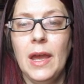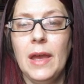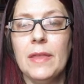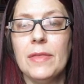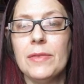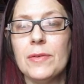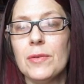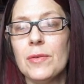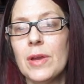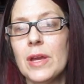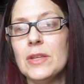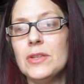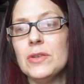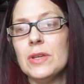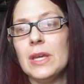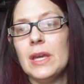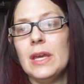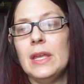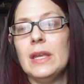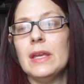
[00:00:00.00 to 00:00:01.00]
and through
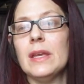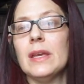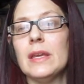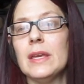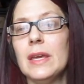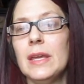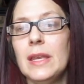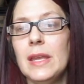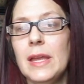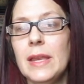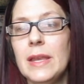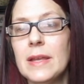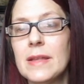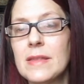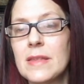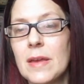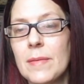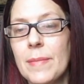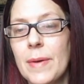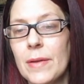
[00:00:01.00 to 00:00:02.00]
educating
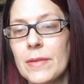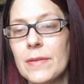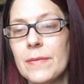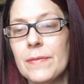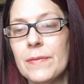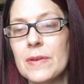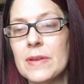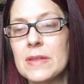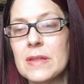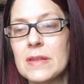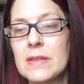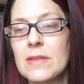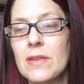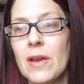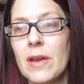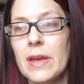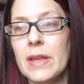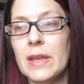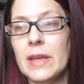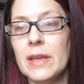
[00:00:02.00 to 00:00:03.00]
Canadians about the free
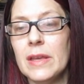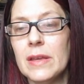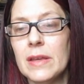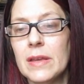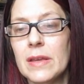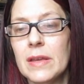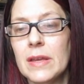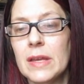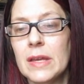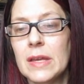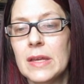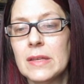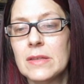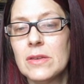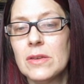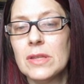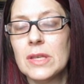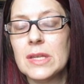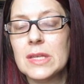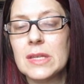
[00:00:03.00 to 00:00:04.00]
society.
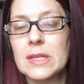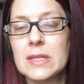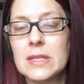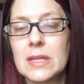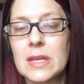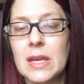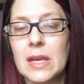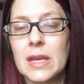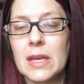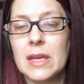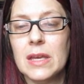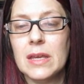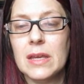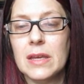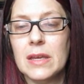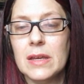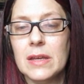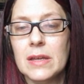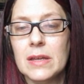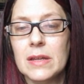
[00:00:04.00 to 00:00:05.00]
So this is
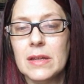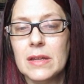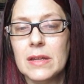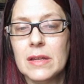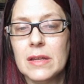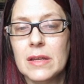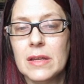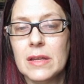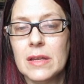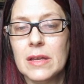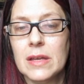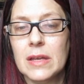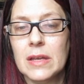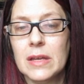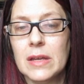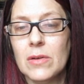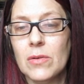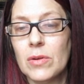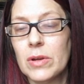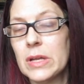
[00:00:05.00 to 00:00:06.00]
a
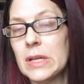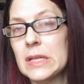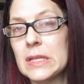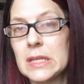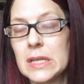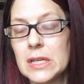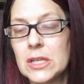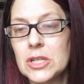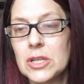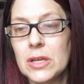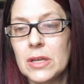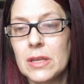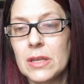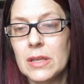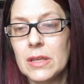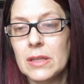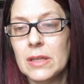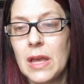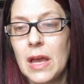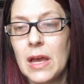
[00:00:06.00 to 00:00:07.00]
organization
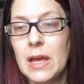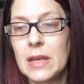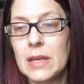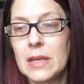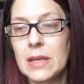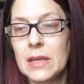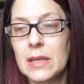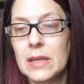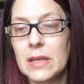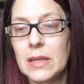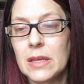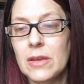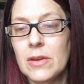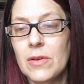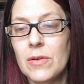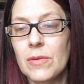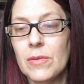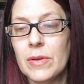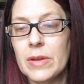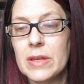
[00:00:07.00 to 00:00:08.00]
that, you
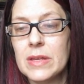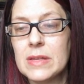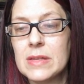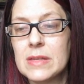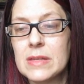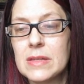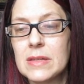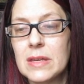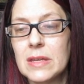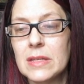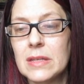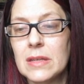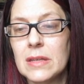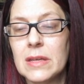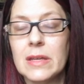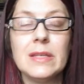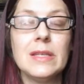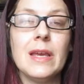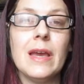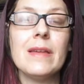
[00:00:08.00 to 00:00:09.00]
know, is con
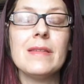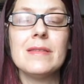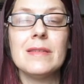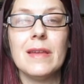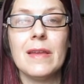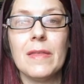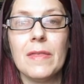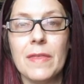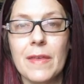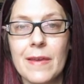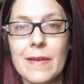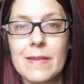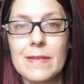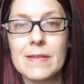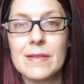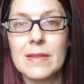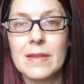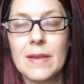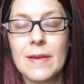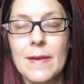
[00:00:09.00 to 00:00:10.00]
contesting
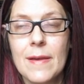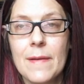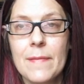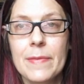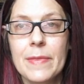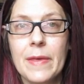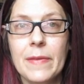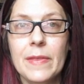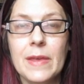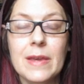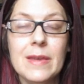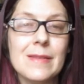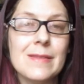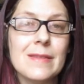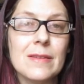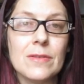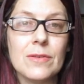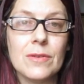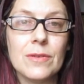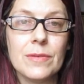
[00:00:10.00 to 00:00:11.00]
things that they
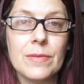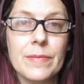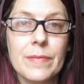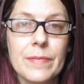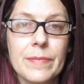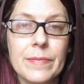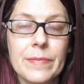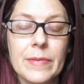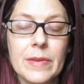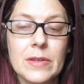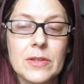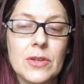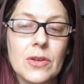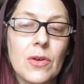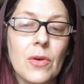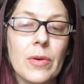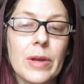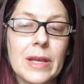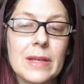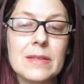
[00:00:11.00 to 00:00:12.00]
consider to
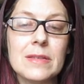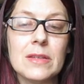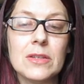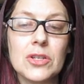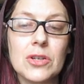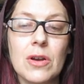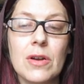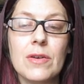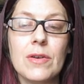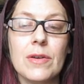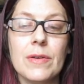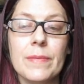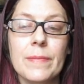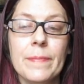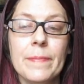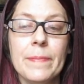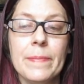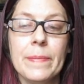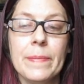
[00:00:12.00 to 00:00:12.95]
go against the charter